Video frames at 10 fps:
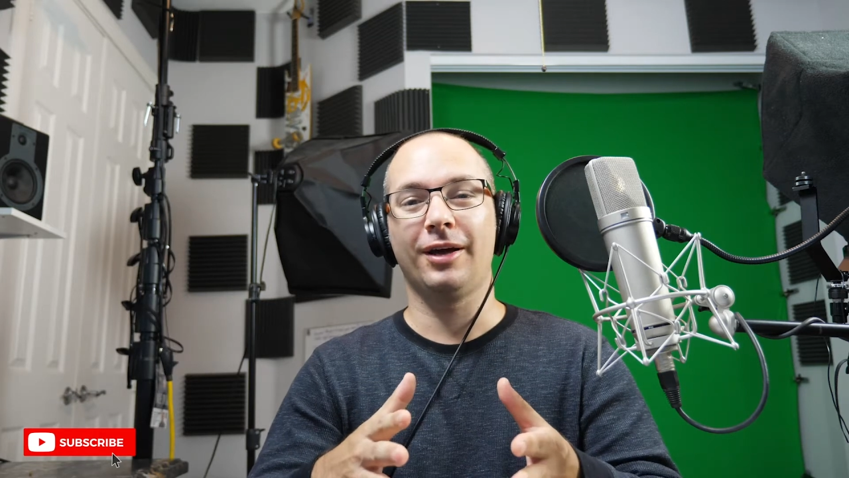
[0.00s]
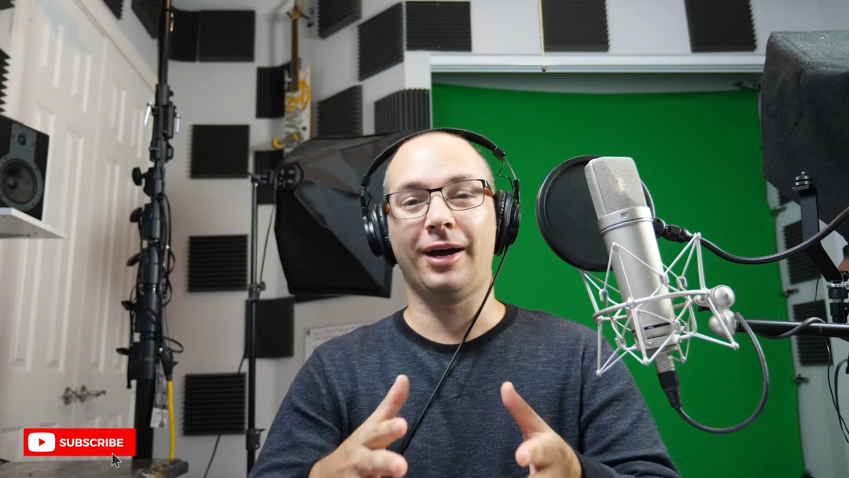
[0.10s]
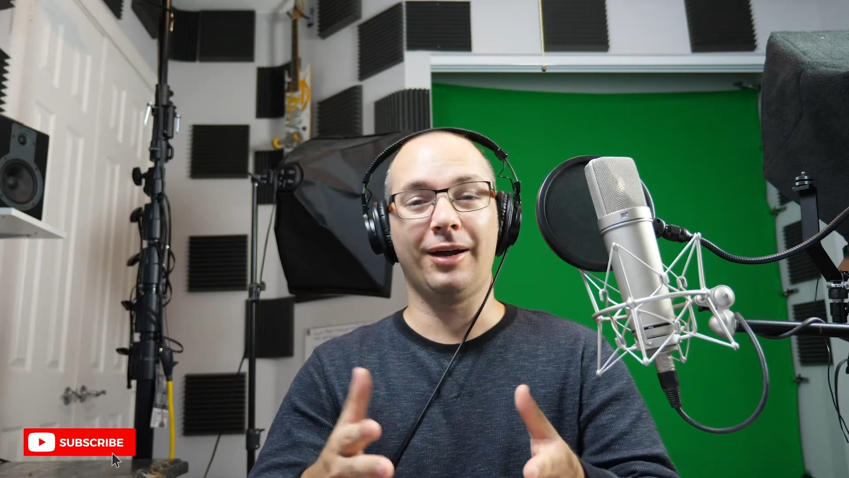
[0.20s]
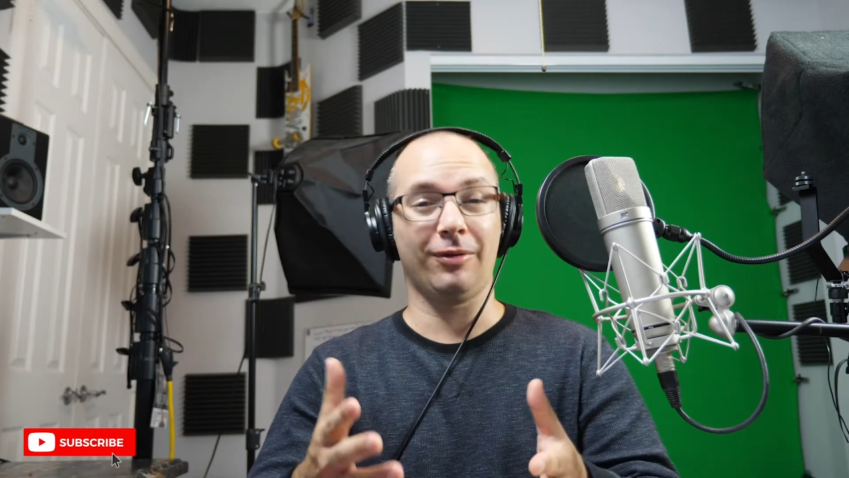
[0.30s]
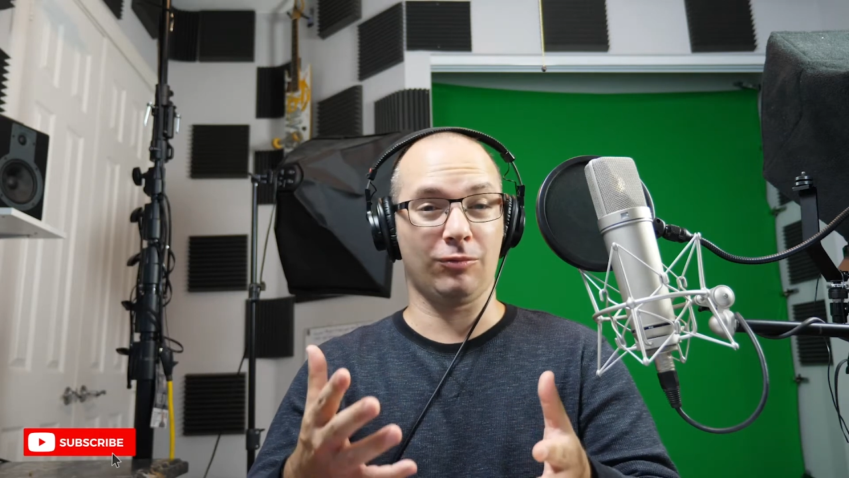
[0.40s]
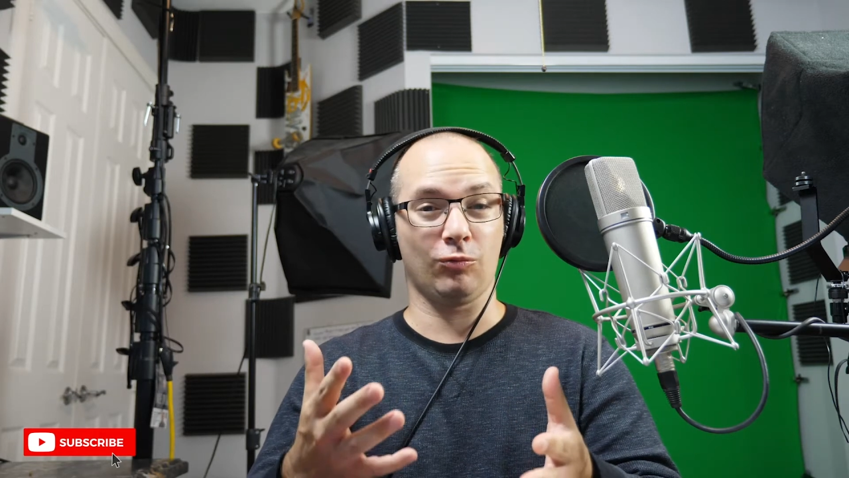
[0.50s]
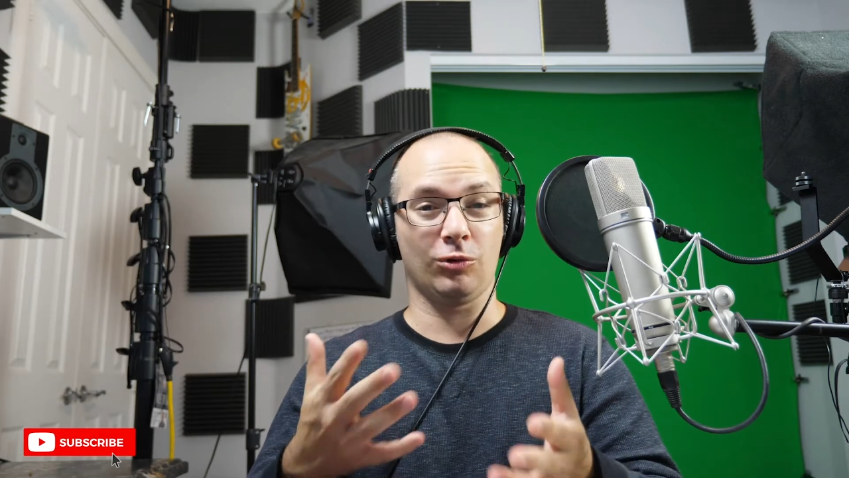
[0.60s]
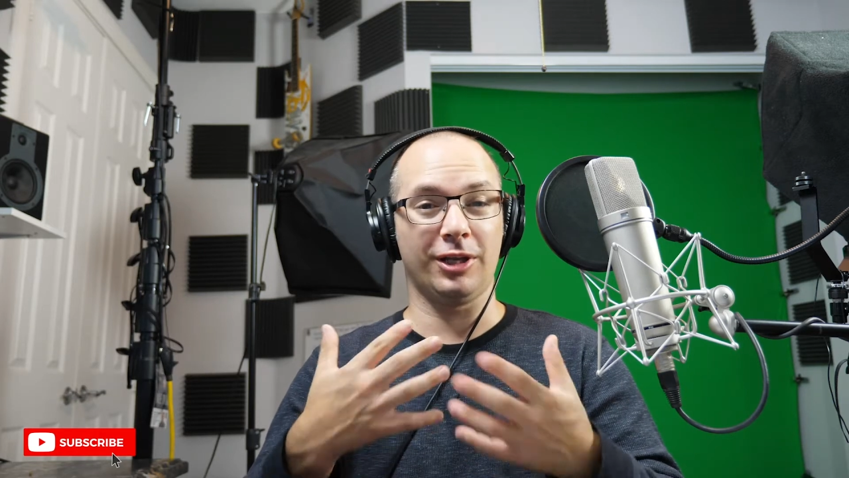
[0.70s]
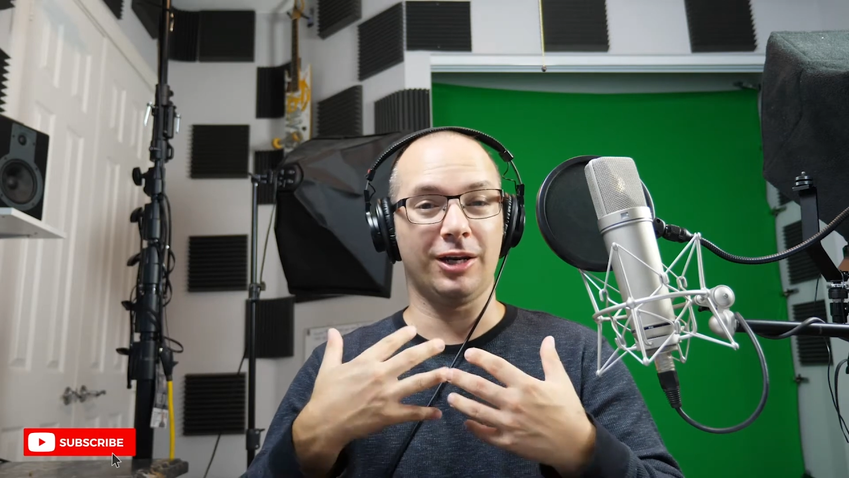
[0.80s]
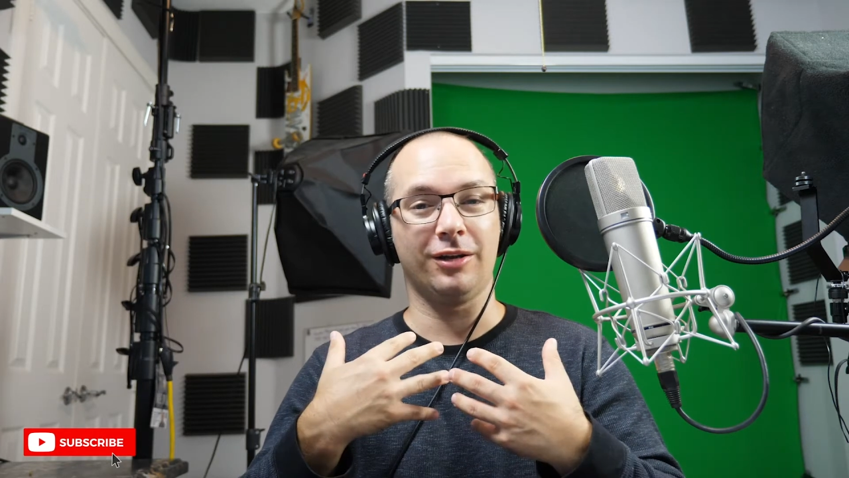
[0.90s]
I
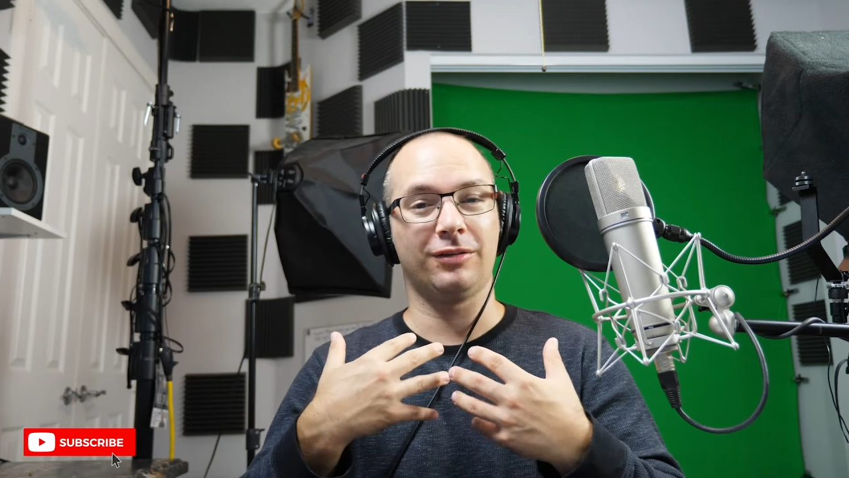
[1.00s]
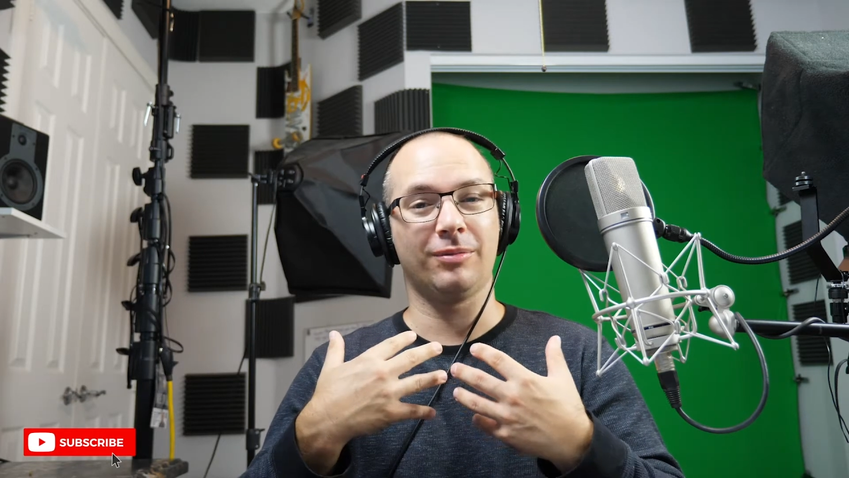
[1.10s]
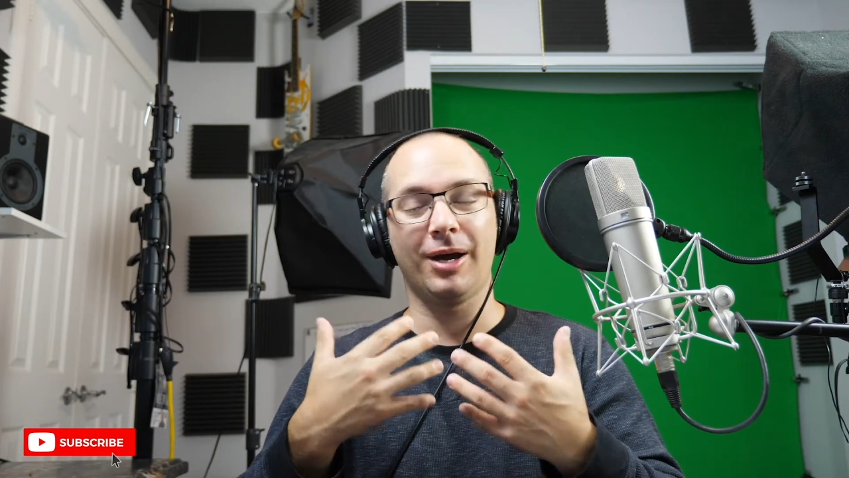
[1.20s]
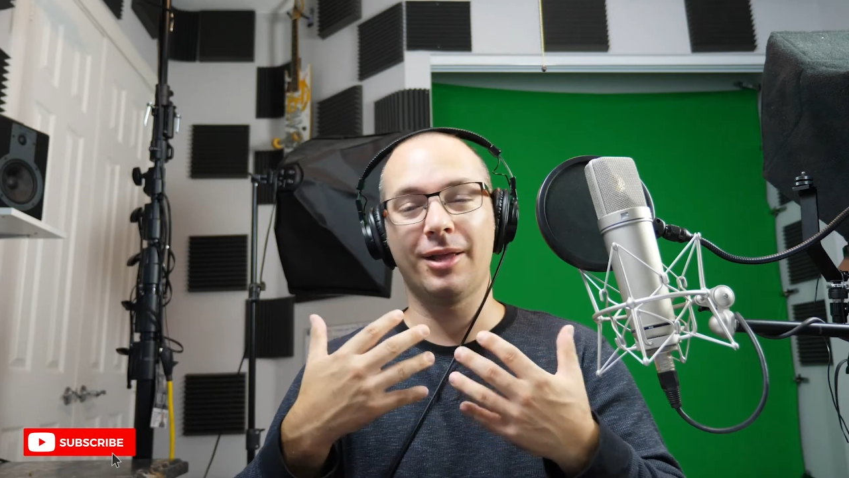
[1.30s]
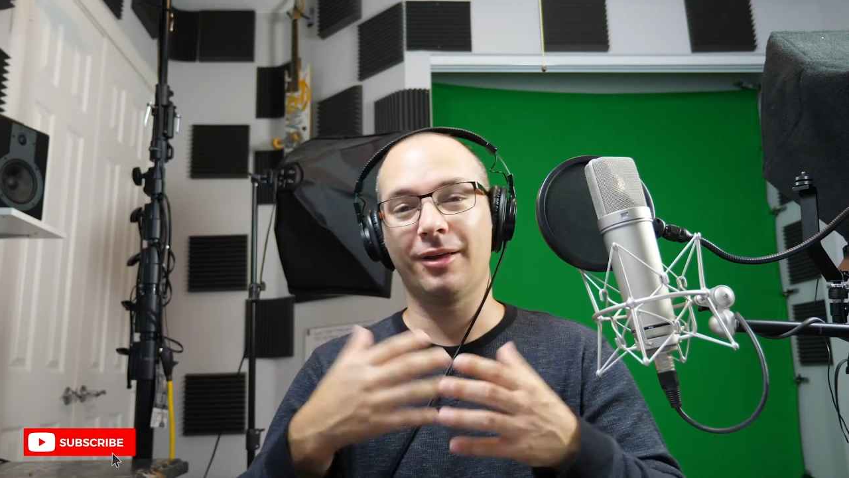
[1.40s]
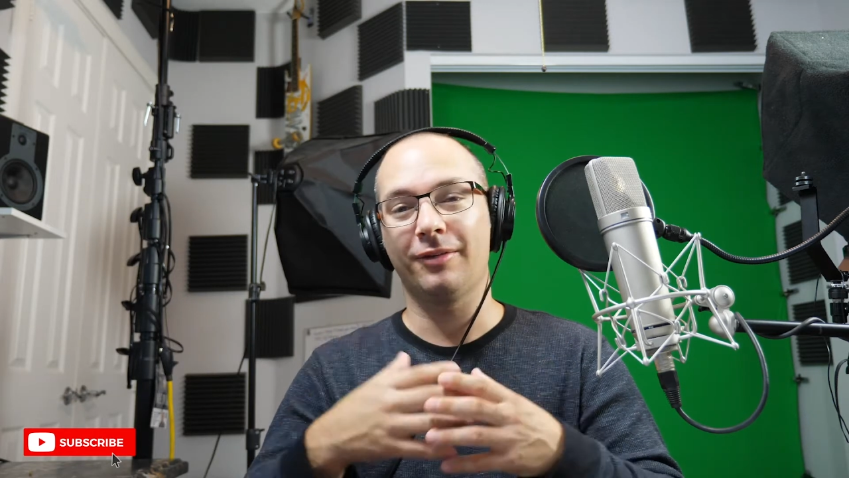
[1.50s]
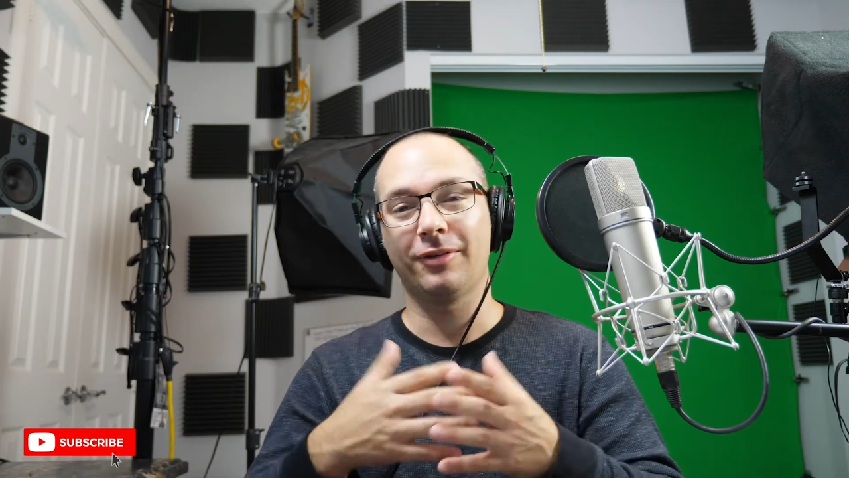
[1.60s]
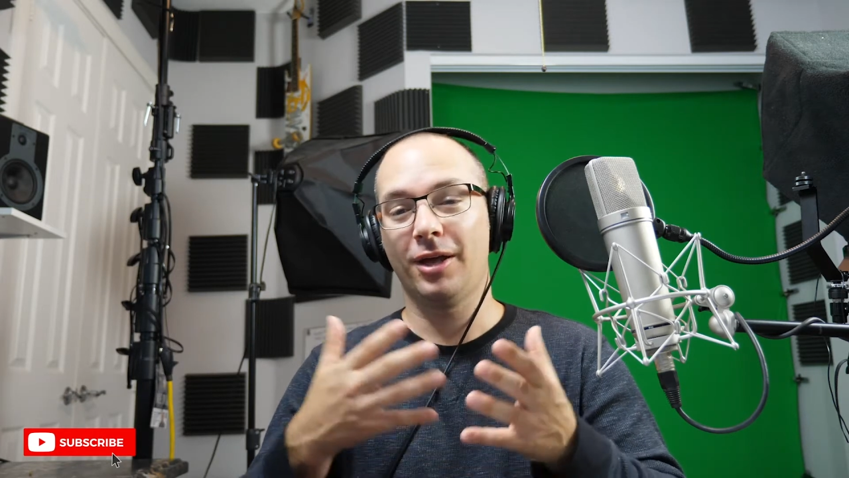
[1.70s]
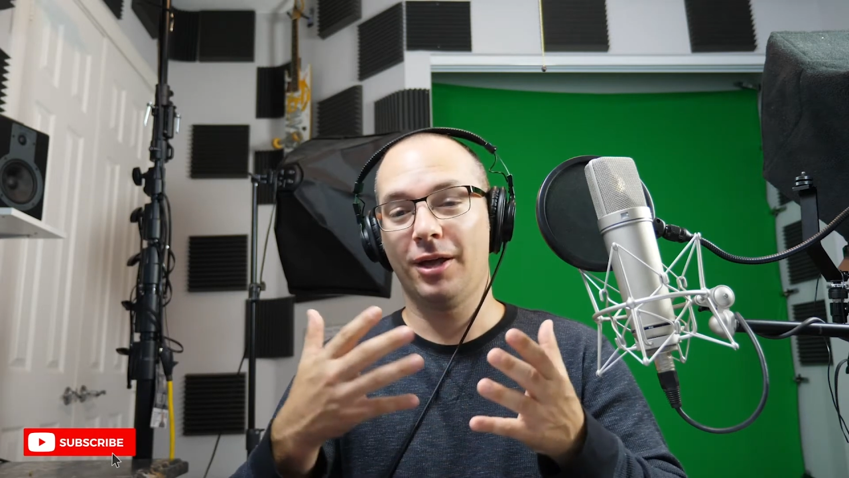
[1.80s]
related it to my life.